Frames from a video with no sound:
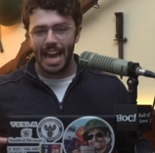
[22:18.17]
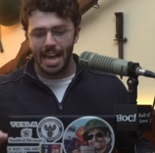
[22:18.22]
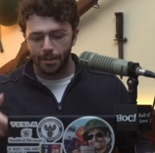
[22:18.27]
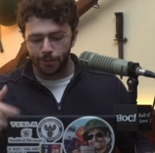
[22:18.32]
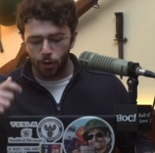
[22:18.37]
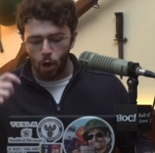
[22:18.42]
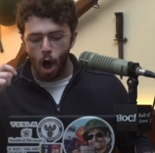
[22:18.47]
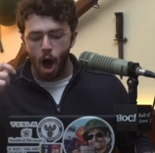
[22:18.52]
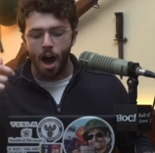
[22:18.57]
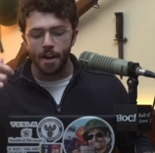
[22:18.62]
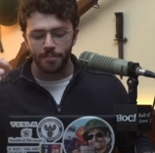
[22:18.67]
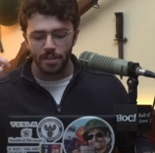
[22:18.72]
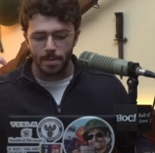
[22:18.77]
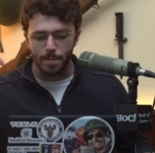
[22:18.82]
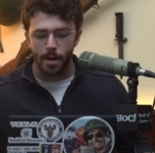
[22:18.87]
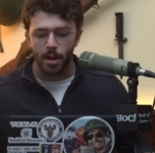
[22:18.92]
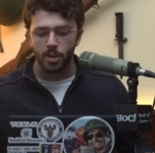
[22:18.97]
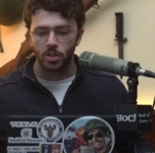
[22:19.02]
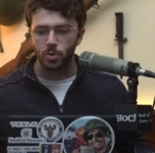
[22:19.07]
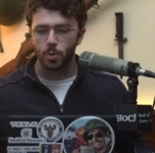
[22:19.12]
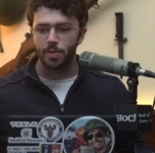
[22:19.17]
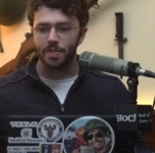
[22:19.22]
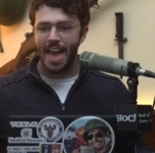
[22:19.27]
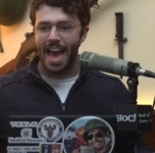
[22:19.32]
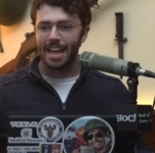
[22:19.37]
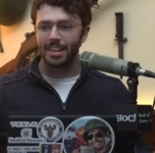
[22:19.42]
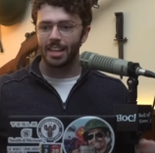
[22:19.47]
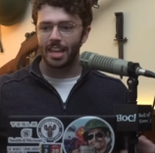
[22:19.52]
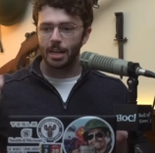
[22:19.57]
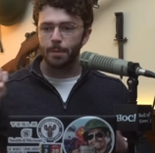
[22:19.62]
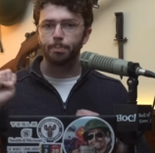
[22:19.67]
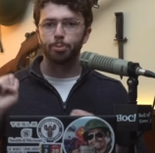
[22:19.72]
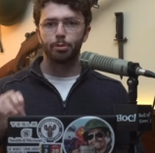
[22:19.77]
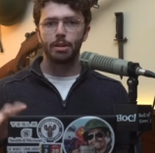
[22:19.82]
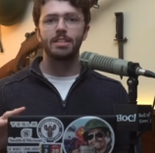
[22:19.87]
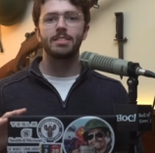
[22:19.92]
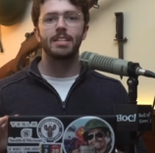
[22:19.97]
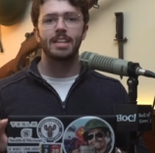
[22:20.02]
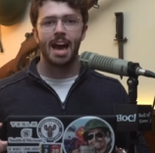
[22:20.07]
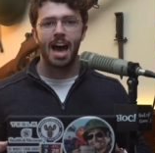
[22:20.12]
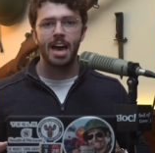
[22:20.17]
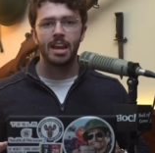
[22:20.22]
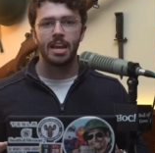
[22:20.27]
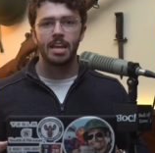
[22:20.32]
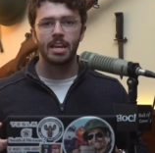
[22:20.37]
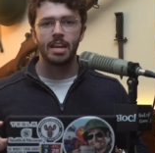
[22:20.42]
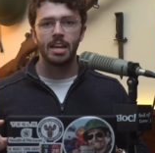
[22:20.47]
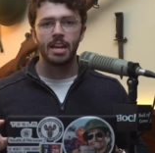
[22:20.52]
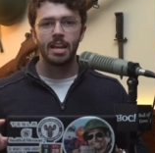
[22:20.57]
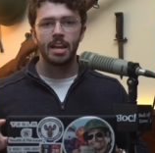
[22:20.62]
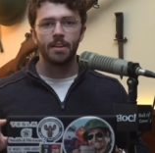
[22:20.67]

out of coffee mugs with that like printed on it.